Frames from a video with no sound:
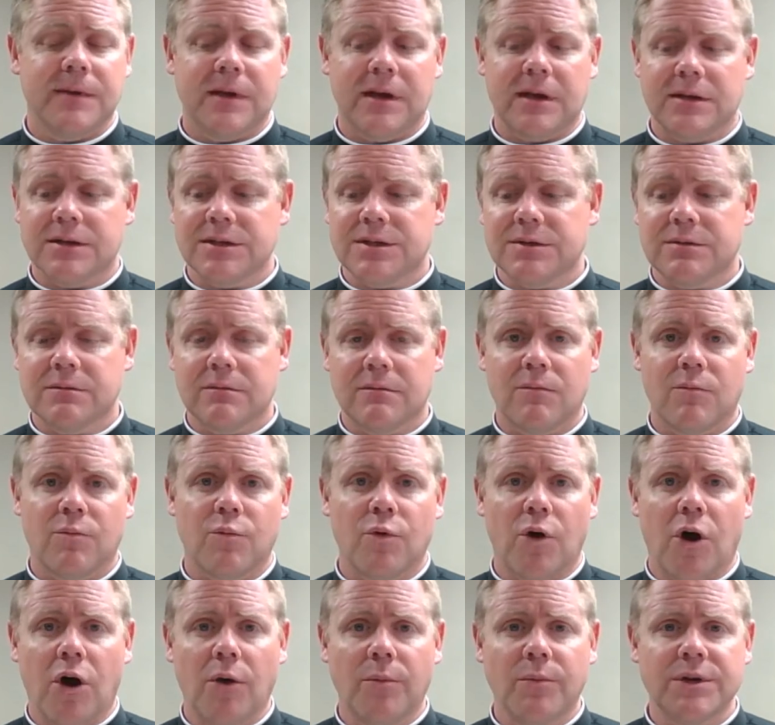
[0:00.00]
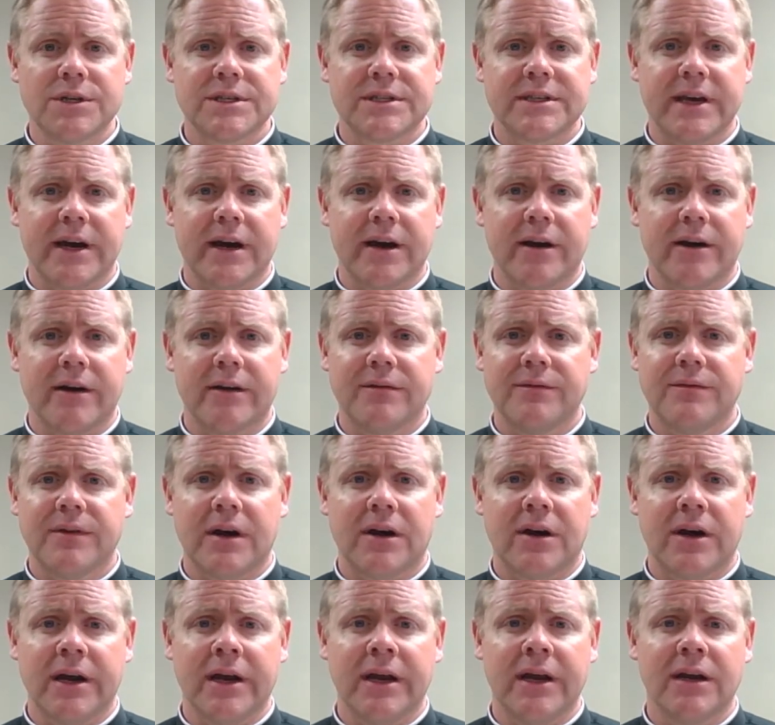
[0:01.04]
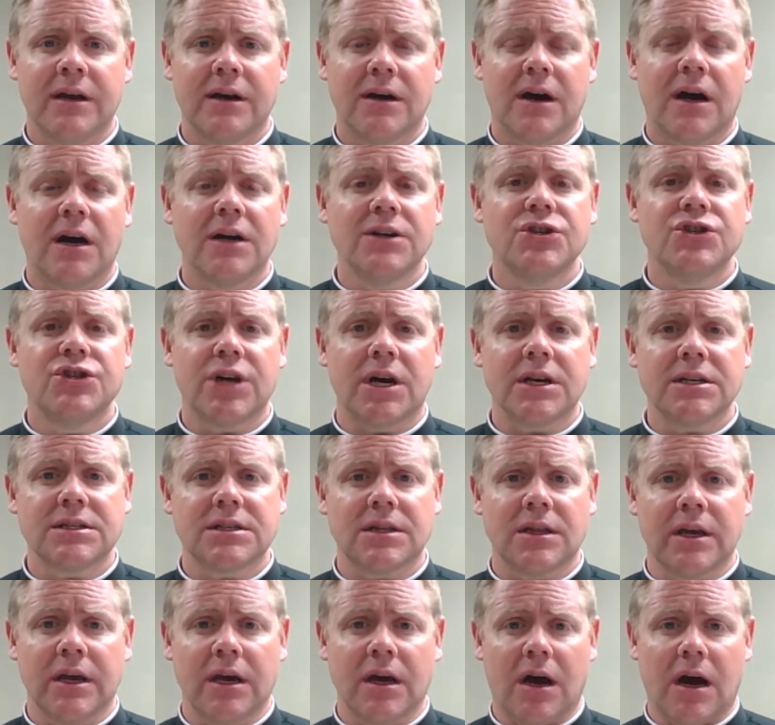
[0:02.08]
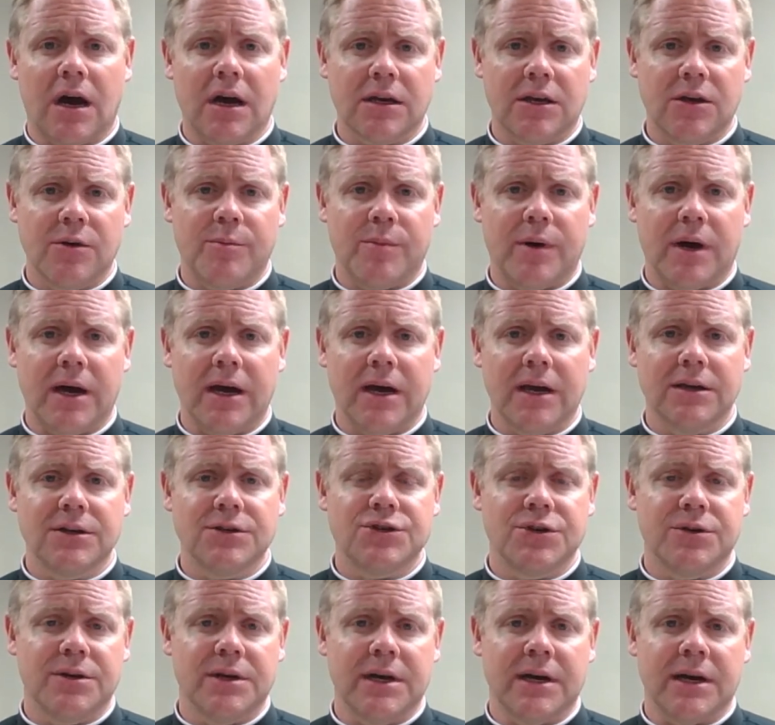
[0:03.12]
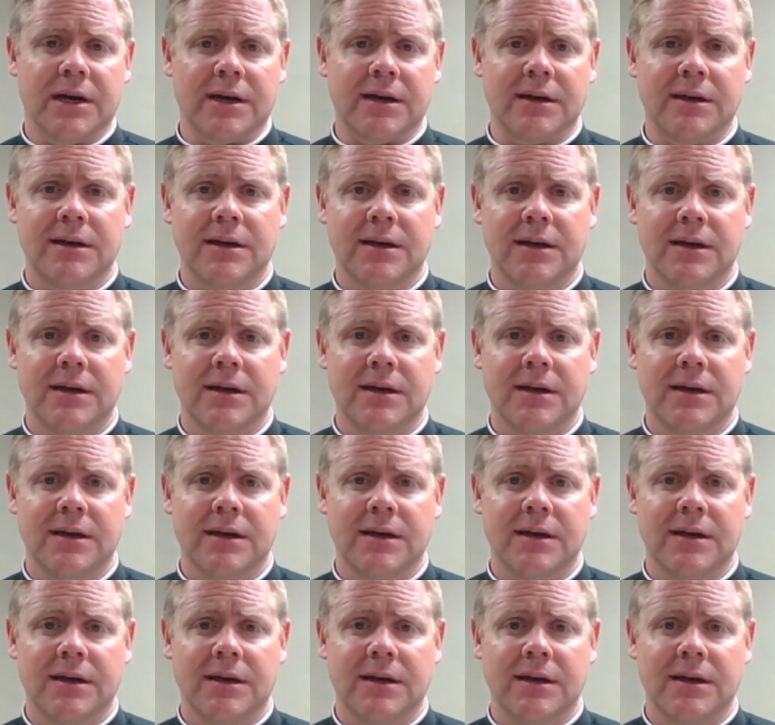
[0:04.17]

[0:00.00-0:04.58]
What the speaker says: as Rome was there very unjustly occupying Judea,